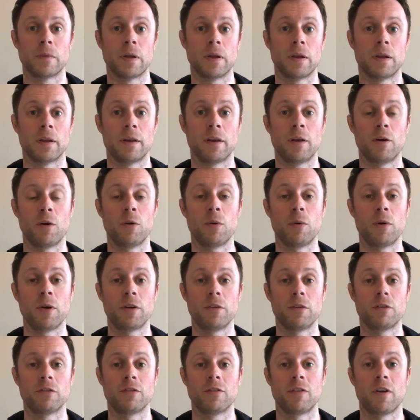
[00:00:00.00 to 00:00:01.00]
Now I want to
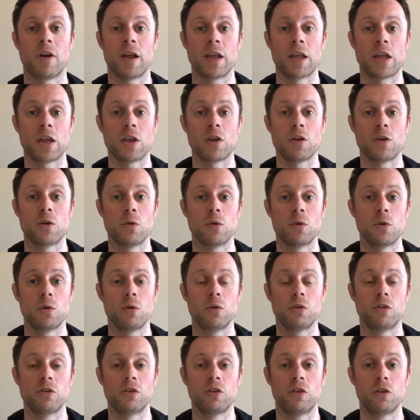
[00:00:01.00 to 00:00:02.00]
invite
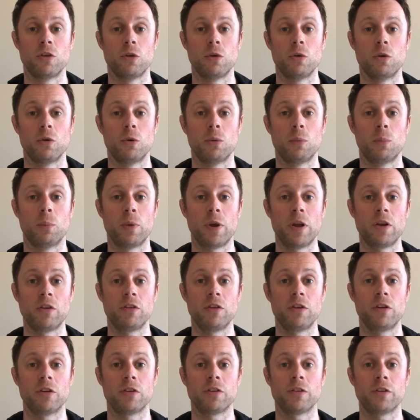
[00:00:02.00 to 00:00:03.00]
you to
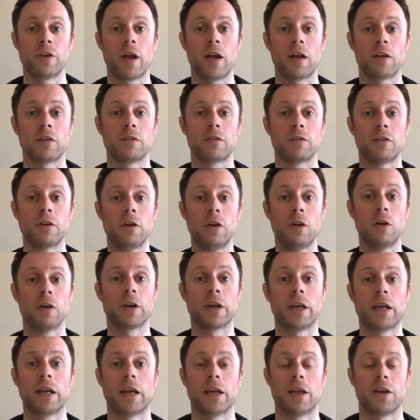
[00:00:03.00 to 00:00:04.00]
picture yourself
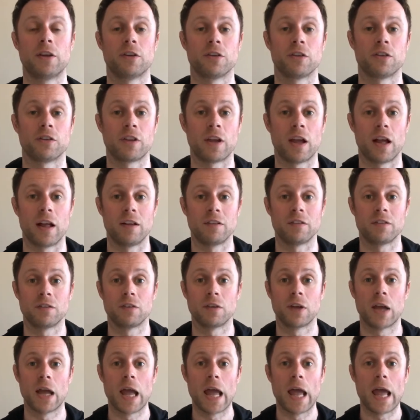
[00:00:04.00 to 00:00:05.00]
looking at yourself
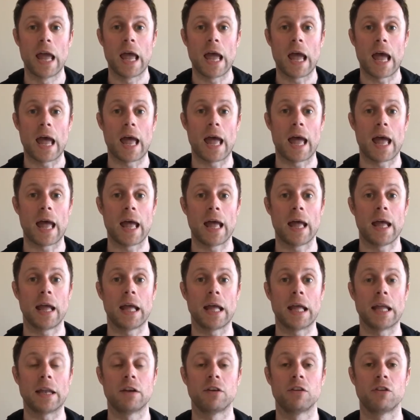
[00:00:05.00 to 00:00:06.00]

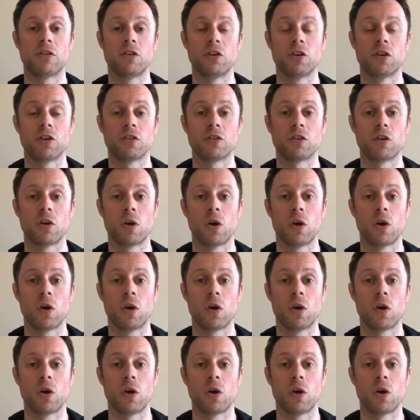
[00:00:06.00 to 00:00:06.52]
and just